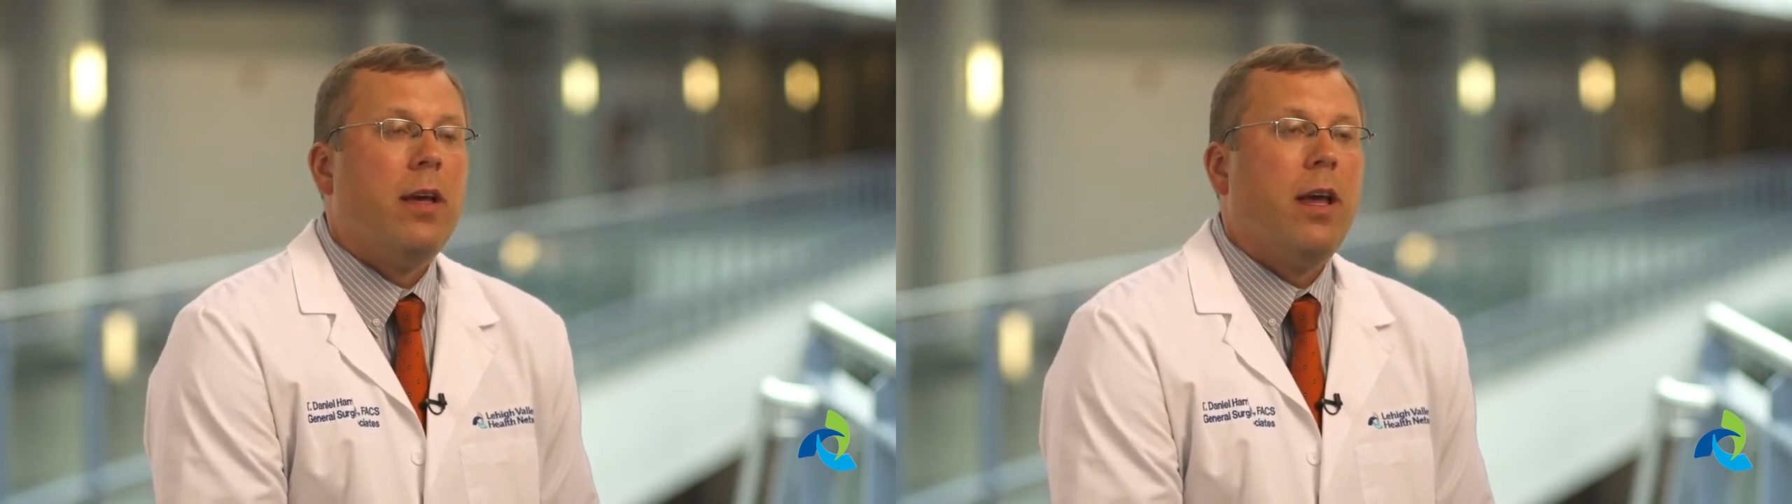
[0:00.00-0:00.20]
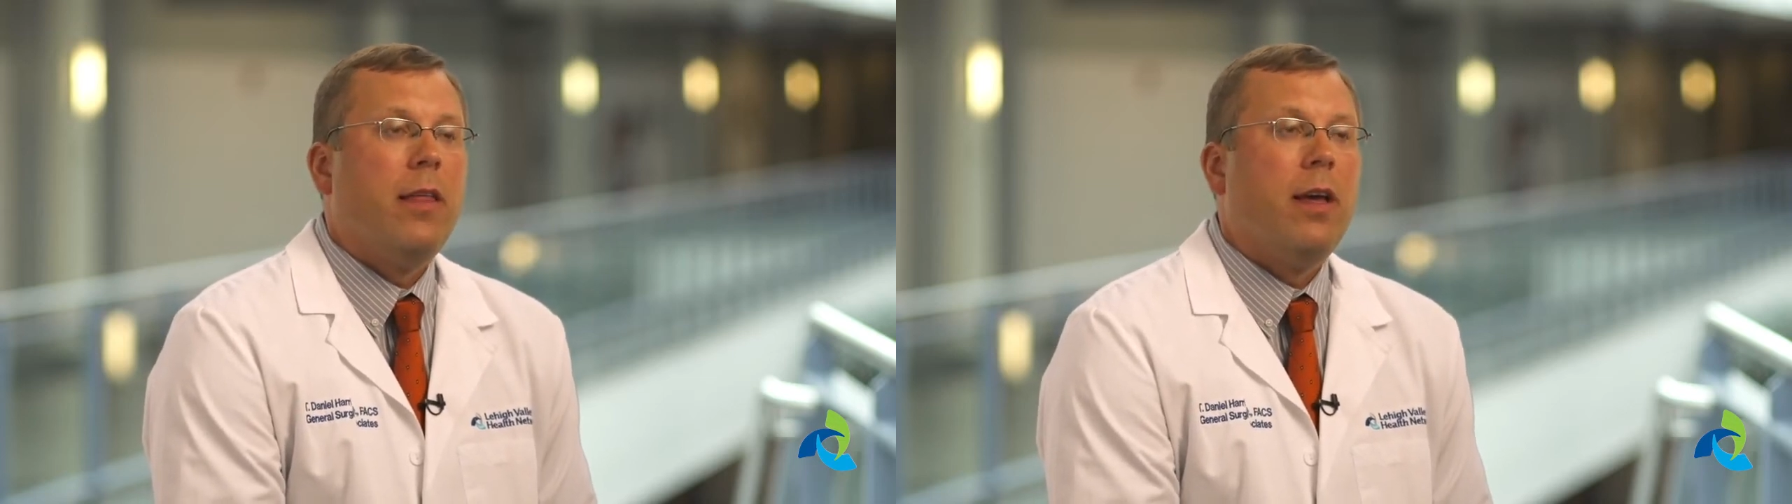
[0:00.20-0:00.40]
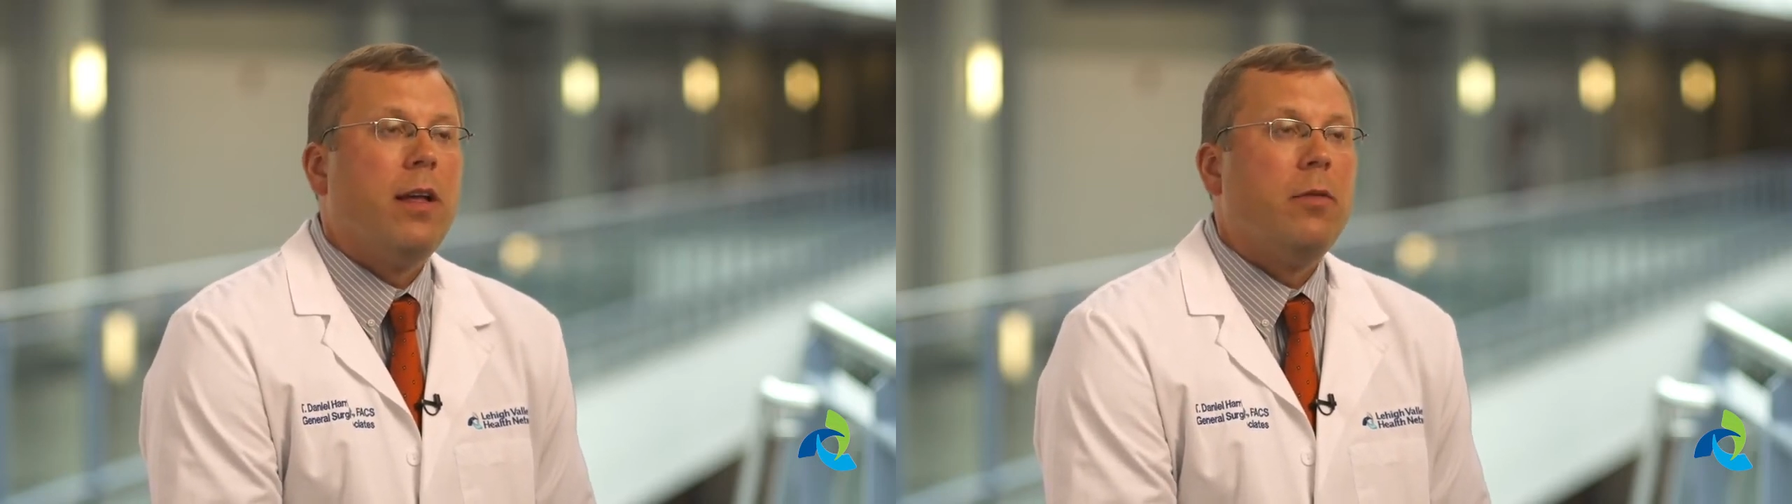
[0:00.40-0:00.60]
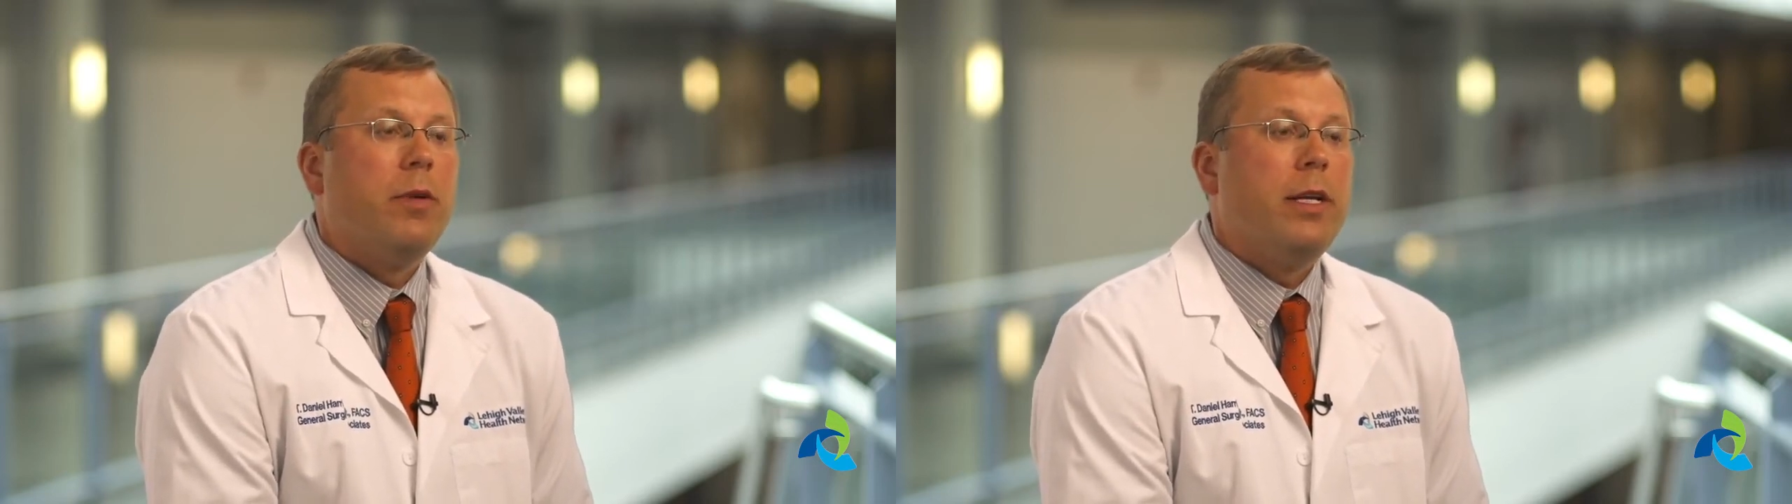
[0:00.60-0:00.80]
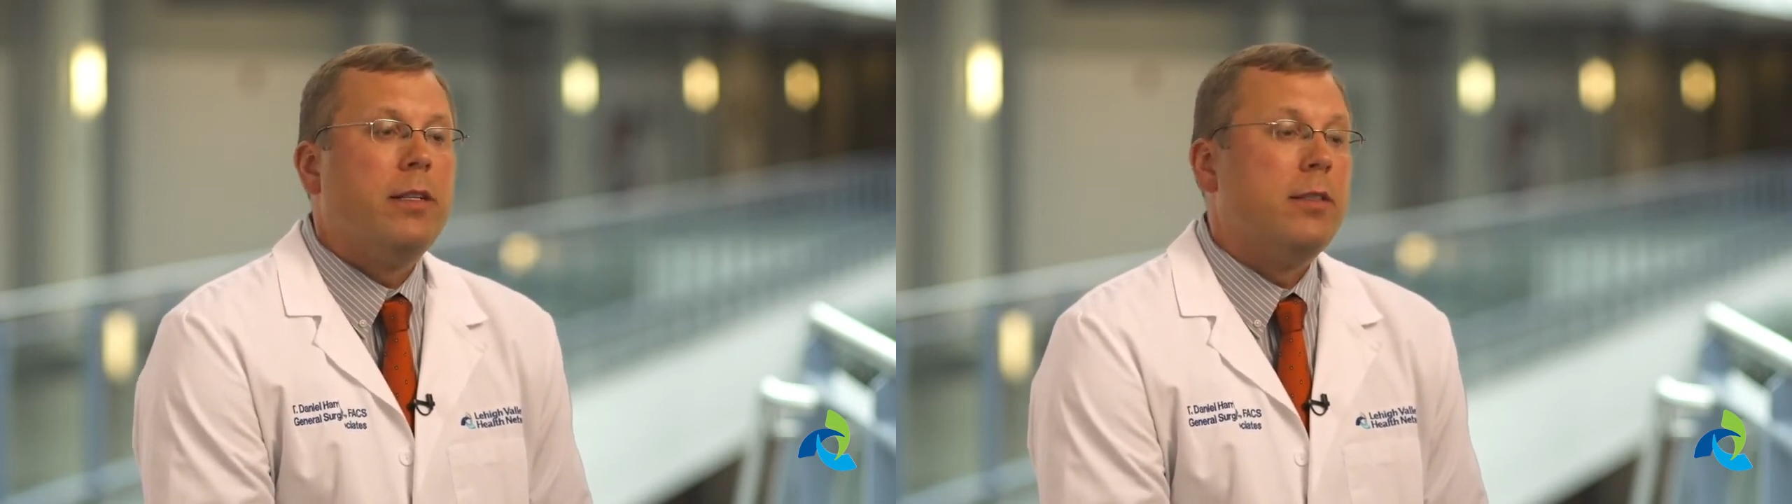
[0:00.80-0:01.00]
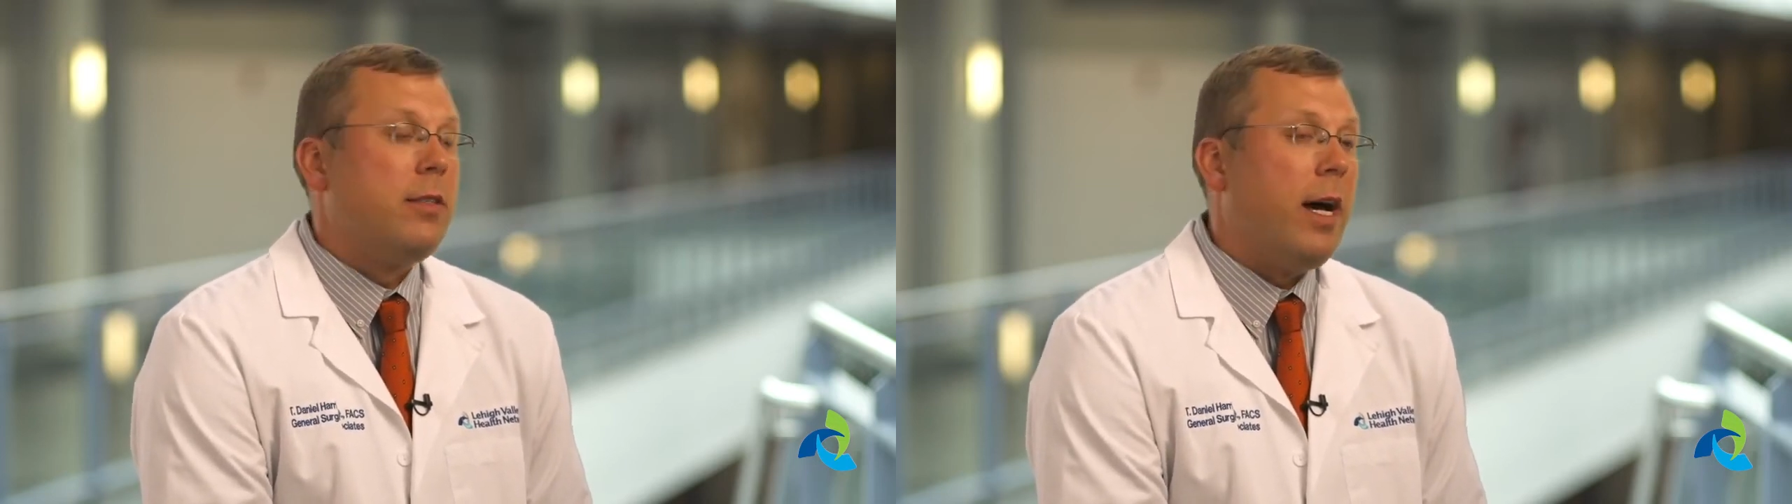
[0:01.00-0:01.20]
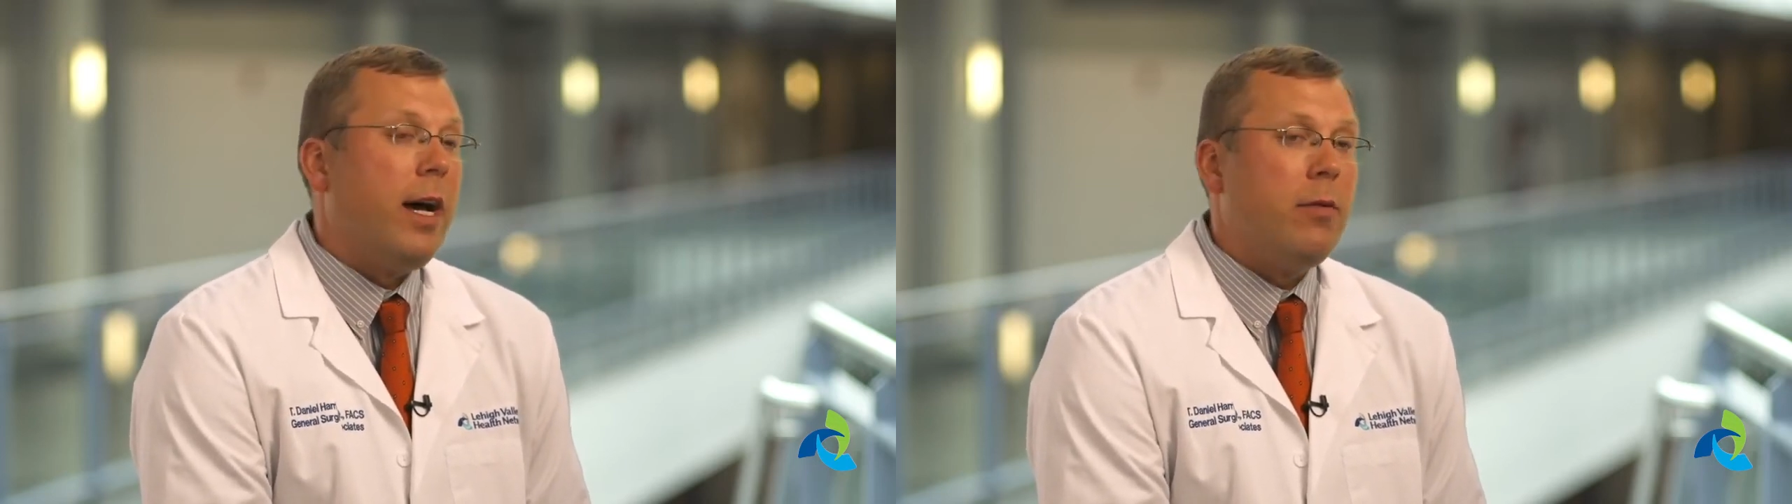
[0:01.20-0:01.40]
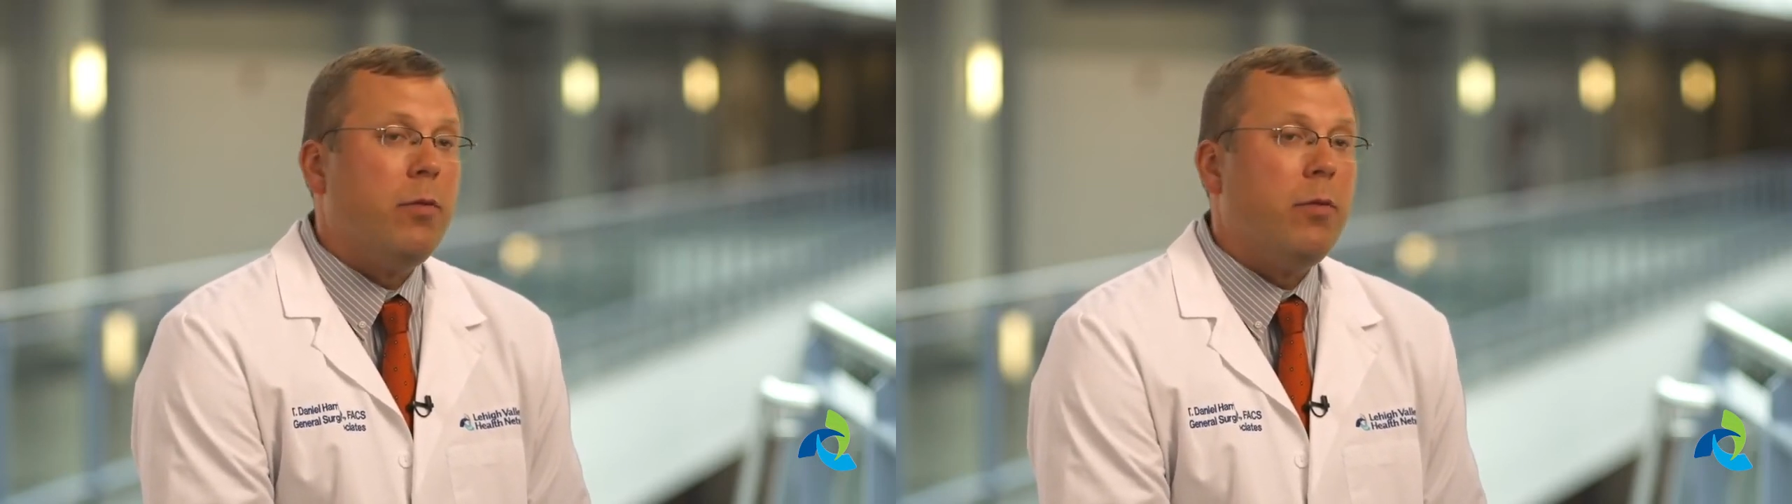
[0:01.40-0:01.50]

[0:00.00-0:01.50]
and then we decide